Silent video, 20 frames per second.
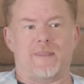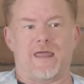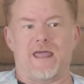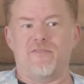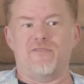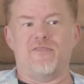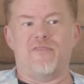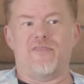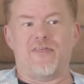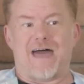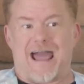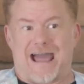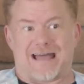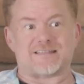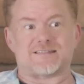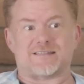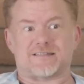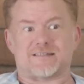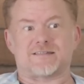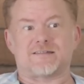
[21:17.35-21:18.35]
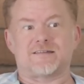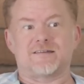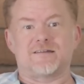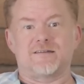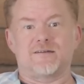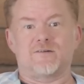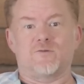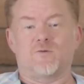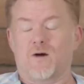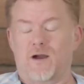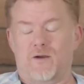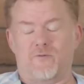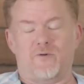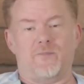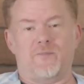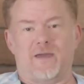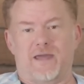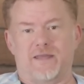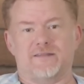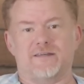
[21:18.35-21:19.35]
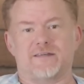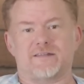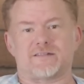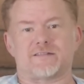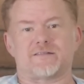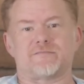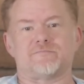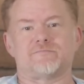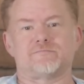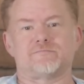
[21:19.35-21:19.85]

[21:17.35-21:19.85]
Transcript: And that's why we made this.